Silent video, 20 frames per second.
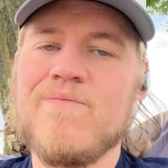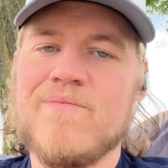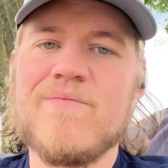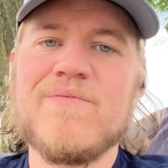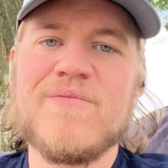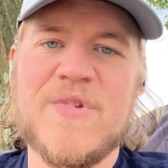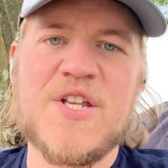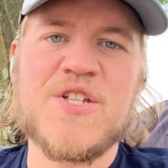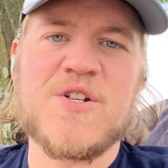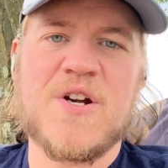
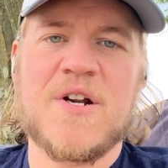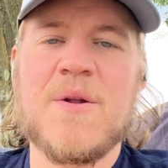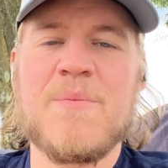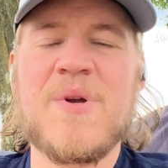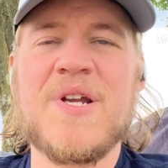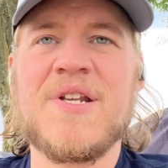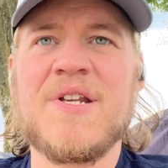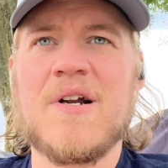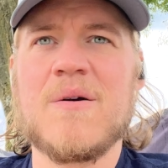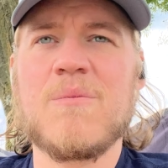These are going to
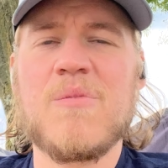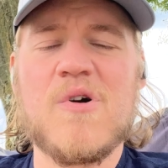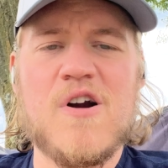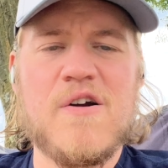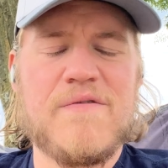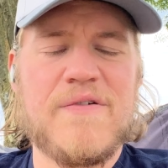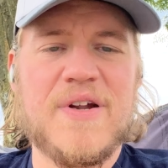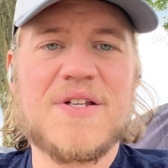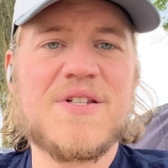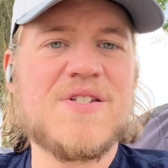be near
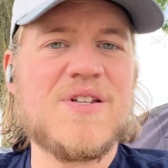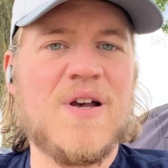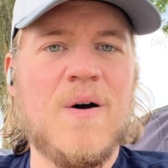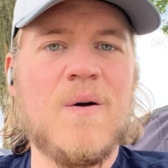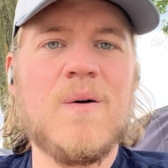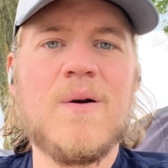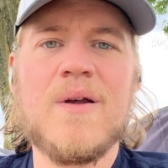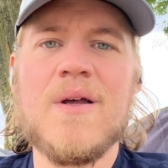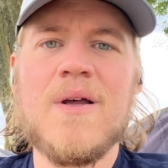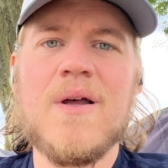perfect, so
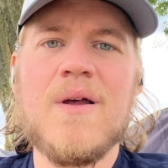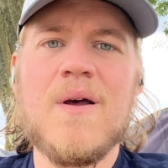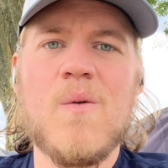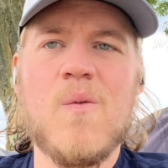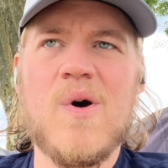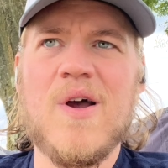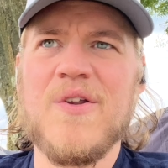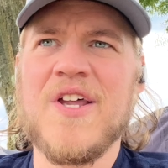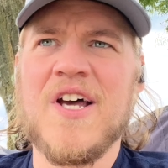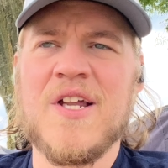
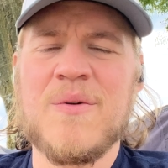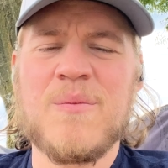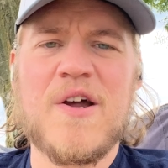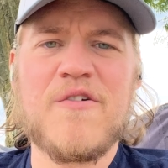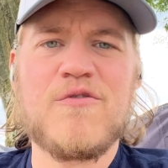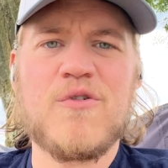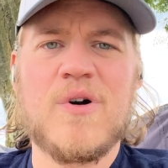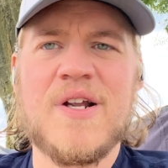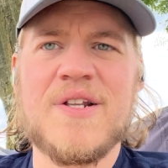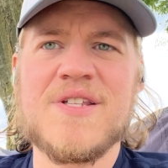well done, my
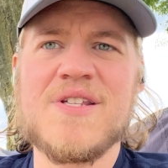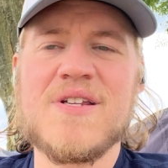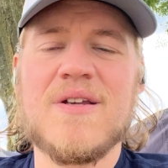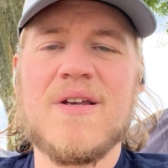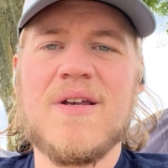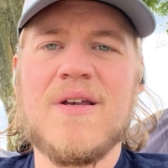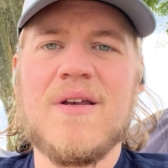friends.